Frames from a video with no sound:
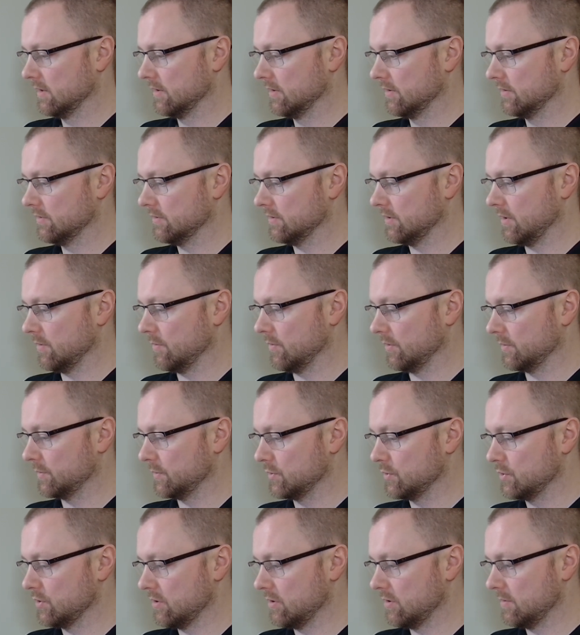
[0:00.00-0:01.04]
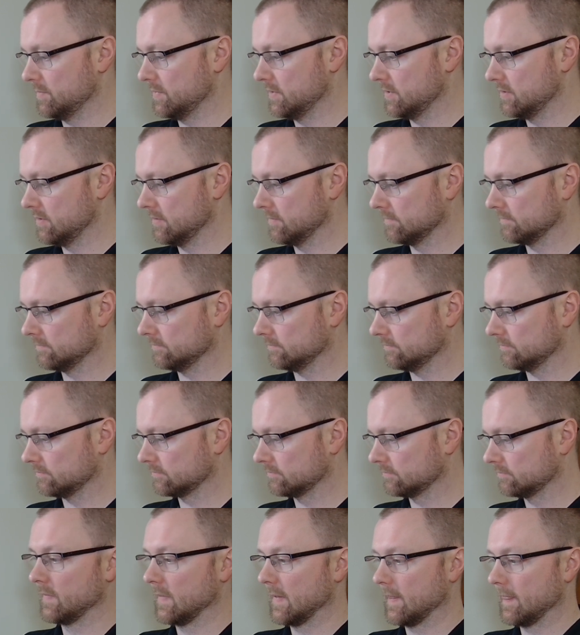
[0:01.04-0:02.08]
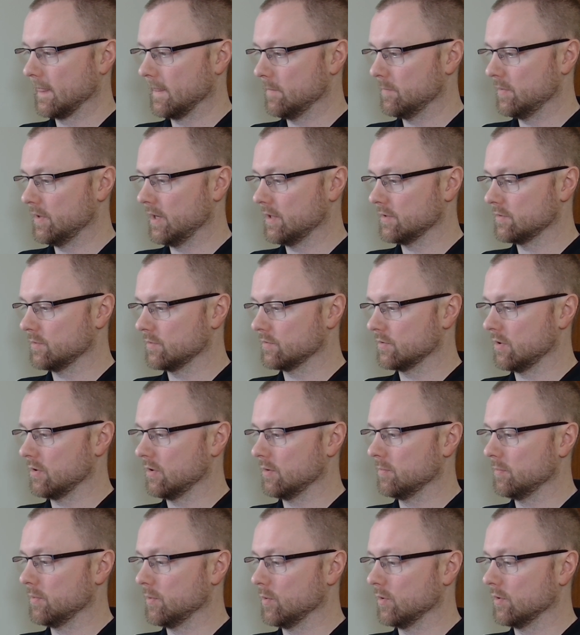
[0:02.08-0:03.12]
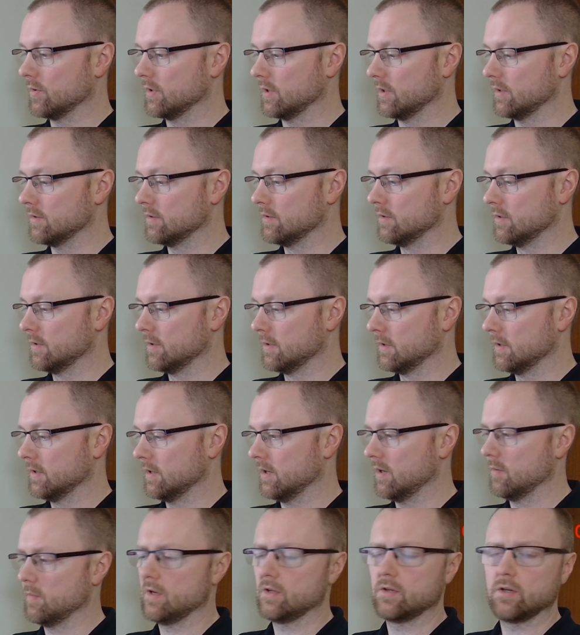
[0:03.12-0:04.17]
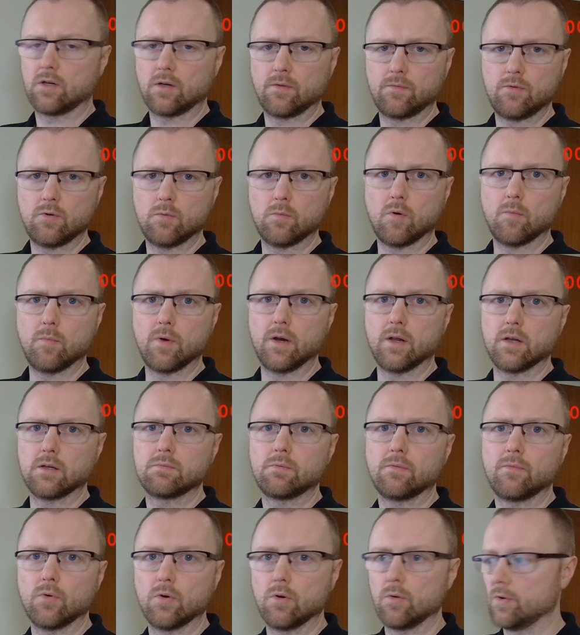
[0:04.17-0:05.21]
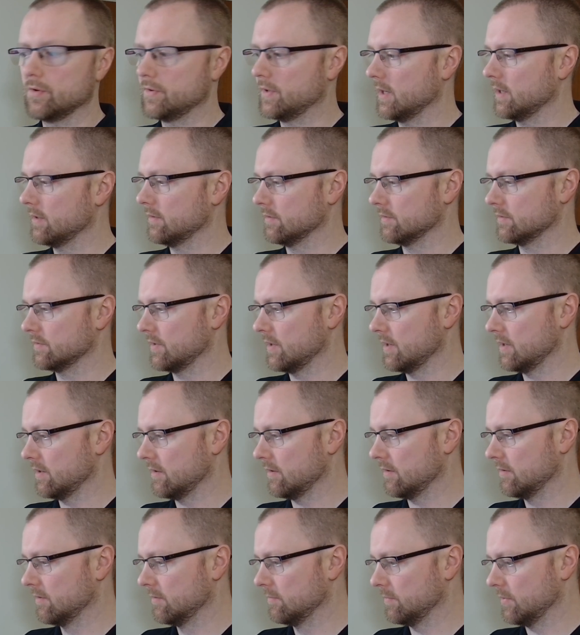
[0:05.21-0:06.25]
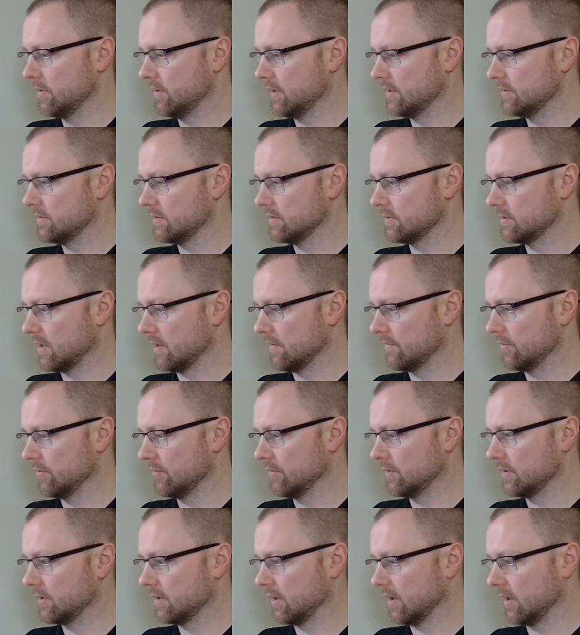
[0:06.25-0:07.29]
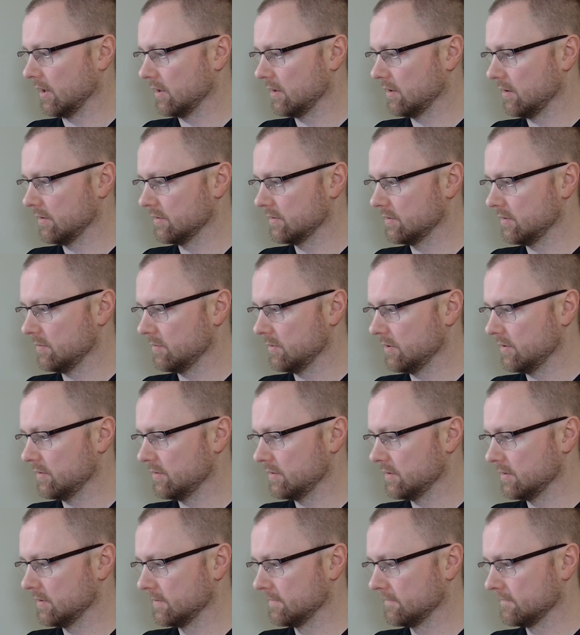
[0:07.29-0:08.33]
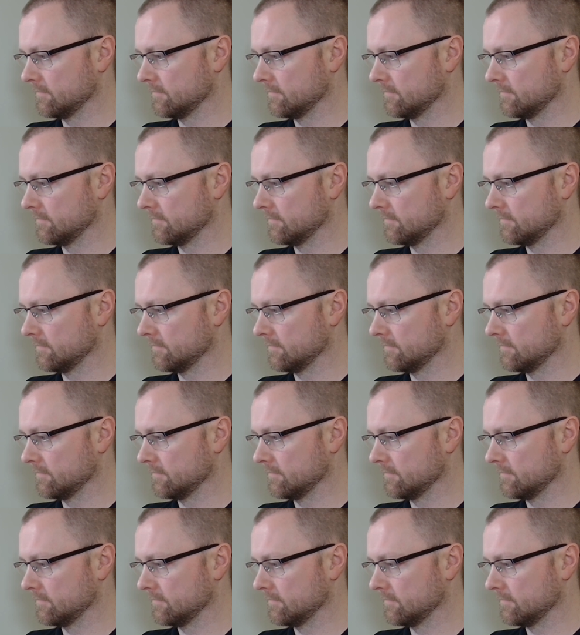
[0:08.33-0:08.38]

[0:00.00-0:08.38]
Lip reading: So now we're on to jobs, but that's what's all imported. And it might take a few more minutes before all the data is there, but let's just have a look at customers.